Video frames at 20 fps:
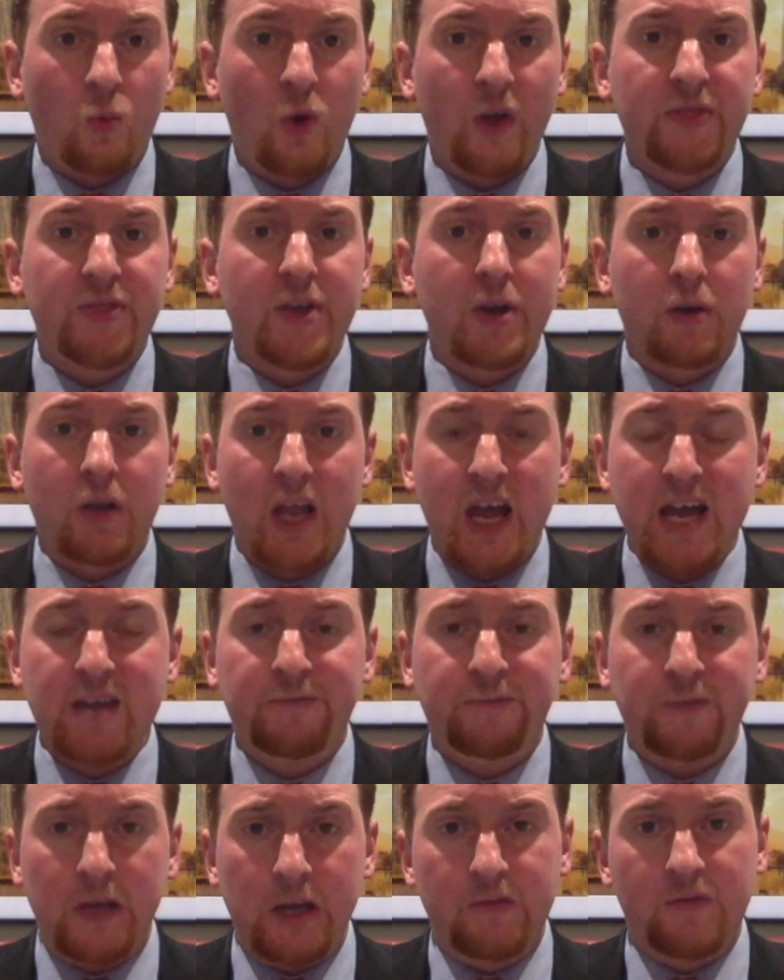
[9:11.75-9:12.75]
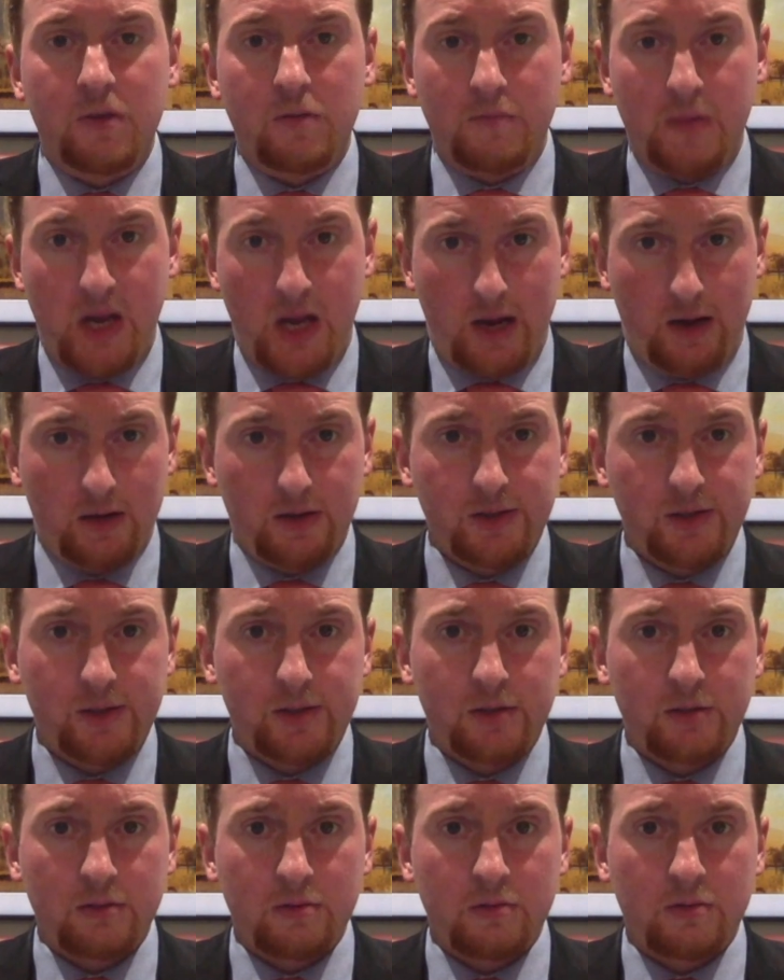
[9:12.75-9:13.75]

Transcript: what their life even means.